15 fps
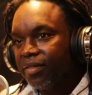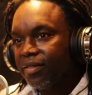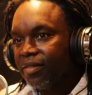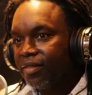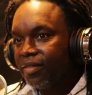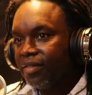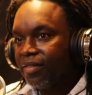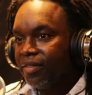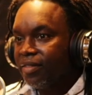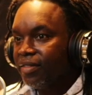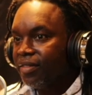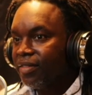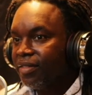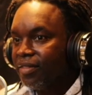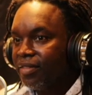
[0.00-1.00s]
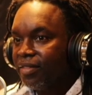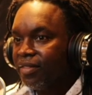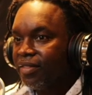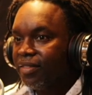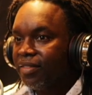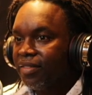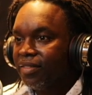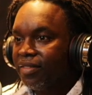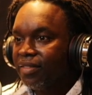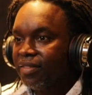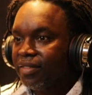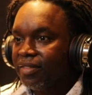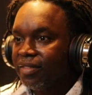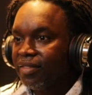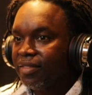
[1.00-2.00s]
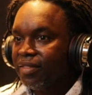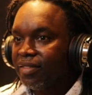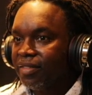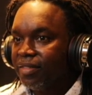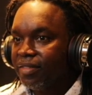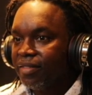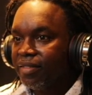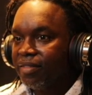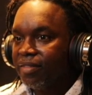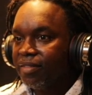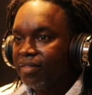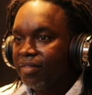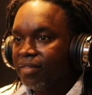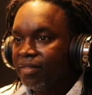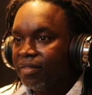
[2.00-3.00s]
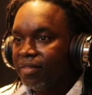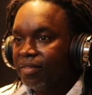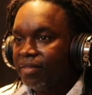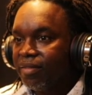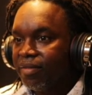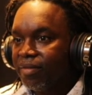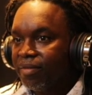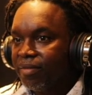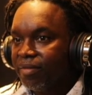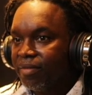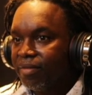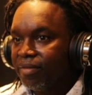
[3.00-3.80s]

No words are spoken by the person on screen.